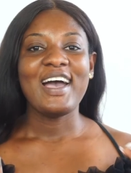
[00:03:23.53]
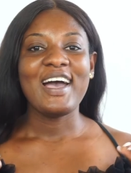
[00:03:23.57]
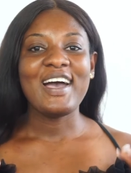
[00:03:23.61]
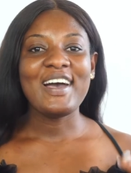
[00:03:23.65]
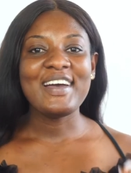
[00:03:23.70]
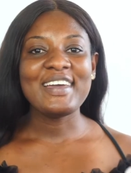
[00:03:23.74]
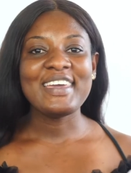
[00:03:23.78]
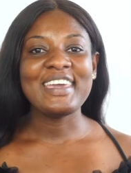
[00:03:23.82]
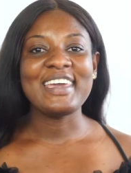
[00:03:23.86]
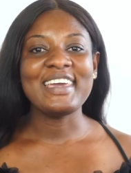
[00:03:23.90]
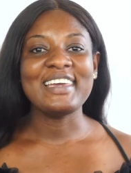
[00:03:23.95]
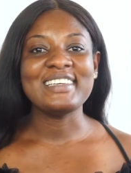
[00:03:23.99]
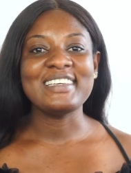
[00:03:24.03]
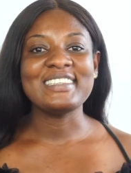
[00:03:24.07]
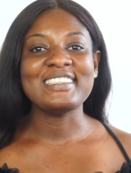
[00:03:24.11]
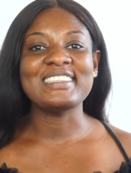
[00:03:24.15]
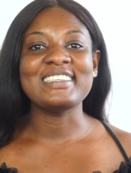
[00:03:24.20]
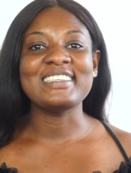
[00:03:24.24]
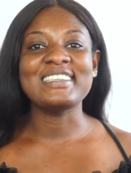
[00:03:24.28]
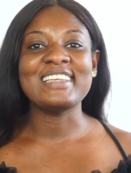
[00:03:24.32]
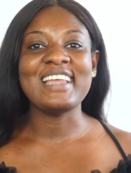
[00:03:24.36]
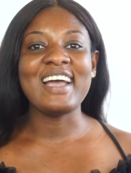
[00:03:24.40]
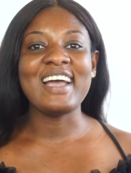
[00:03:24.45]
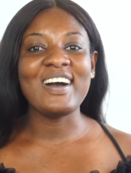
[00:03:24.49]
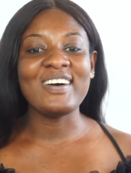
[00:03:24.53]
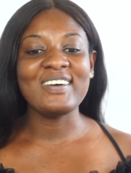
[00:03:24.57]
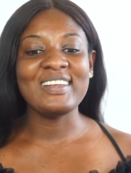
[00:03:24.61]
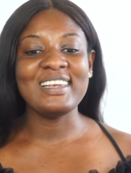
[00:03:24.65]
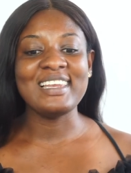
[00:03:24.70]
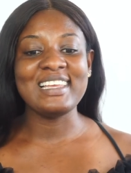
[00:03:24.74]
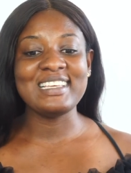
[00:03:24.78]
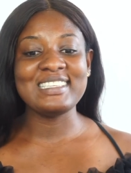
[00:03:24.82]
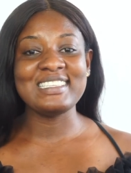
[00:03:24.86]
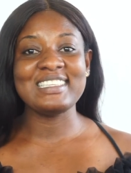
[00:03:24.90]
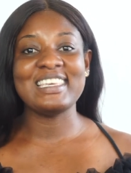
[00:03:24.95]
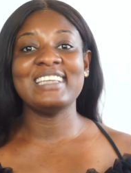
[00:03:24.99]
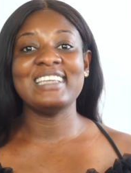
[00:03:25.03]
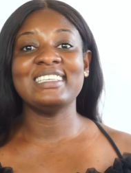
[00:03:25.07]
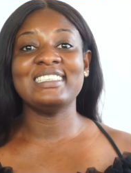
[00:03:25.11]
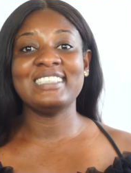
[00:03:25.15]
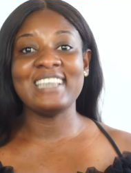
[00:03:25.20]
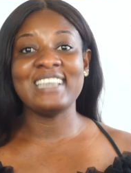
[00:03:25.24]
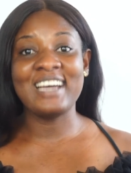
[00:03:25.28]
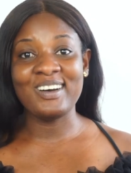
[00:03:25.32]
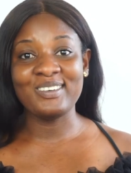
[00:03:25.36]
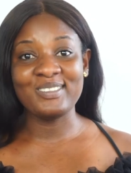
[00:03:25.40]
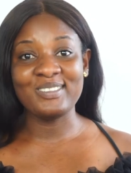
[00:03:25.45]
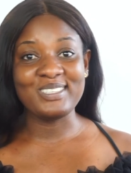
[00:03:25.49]
Okay, so now let's get
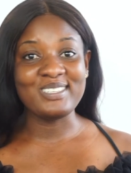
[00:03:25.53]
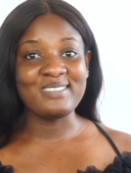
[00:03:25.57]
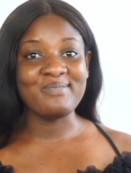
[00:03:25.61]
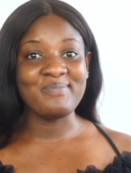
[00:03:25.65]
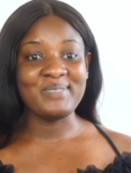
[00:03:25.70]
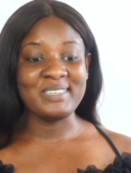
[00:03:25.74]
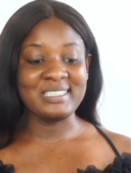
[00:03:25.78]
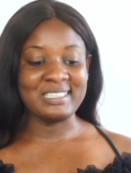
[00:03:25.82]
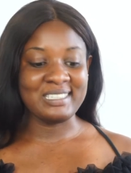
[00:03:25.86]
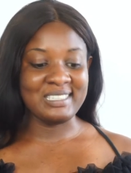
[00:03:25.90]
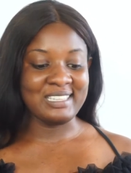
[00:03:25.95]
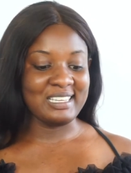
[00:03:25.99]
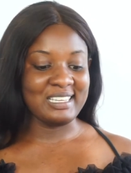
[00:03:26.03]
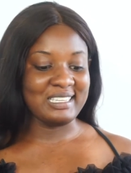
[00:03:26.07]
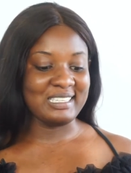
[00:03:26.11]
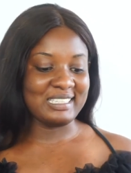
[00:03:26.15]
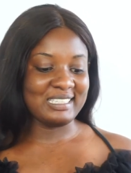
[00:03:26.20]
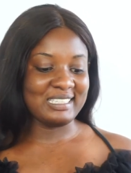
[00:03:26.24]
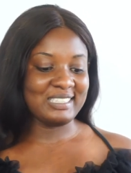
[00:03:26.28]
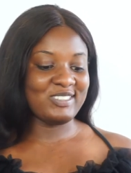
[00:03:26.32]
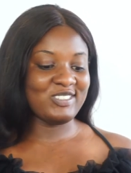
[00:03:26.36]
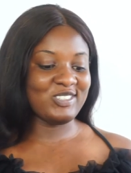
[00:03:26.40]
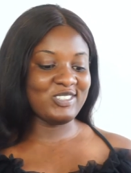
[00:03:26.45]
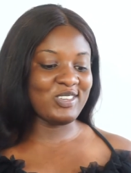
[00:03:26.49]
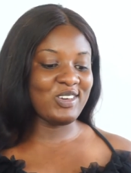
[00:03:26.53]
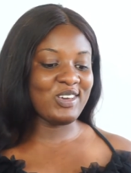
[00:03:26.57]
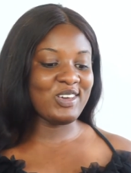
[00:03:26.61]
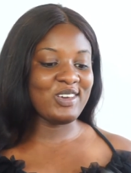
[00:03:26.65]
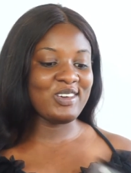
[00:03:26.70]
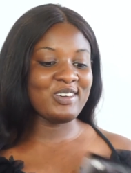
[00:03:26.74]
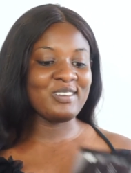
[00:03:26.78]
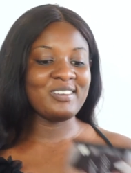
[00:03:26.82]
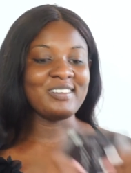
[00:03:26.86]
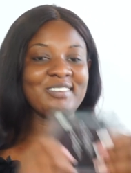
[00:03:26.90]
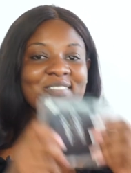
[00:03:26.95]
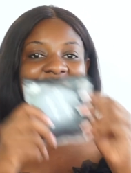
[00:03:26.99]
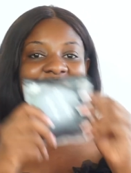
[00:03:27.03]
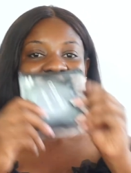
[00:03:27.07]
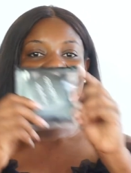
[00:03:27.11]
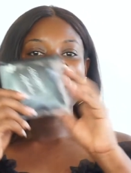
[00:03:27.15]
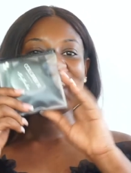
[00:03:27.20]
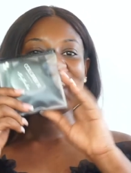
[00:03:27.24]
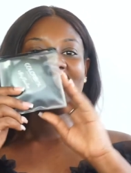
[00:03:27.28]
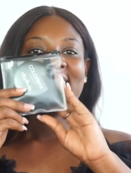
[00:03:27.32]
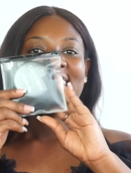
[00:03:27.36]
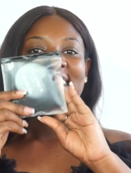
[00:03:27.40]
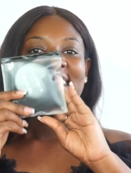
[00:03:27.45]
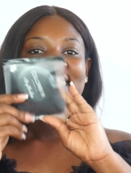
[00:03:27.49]
down to business. So
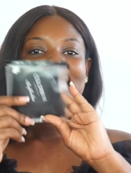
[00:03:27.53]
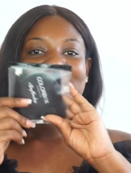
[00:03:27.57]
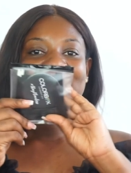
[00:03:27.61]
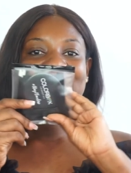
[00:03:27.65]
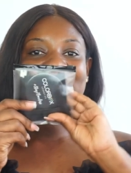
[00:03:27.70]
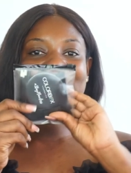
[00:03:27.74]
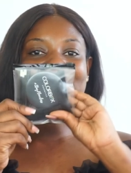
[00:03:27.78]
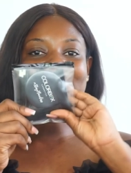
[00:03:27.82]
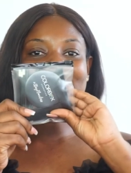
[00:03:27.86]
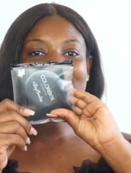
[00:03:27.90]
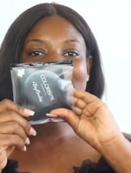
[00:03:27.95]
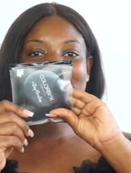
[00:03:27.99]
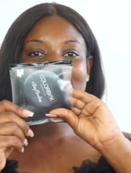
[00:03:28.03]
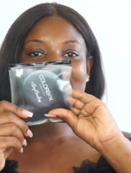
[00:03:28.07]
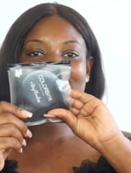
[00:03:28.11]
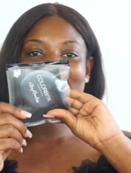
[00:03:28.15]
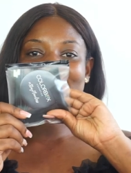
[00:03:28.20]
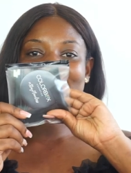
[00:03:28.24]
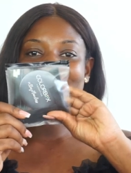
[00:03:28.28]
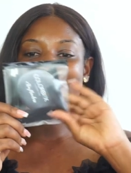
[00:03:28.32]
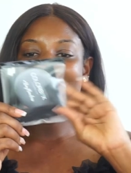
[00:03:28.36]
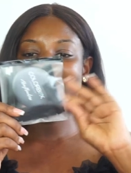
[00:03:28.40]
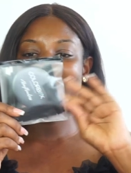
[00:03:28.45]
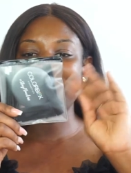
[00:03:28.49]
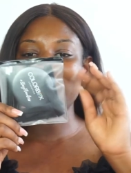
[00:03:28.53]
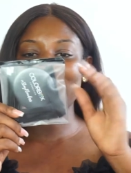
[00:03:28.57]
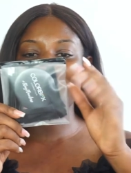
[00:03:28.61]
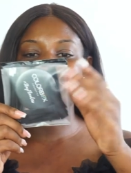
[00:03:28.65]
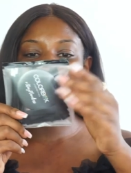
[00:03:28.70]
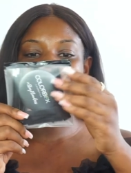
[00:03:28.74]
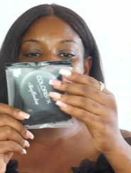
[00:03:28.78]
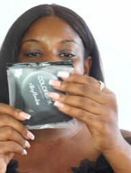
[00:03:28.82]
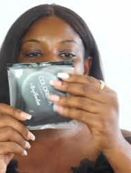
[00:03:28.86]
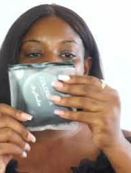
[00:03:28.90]
this is the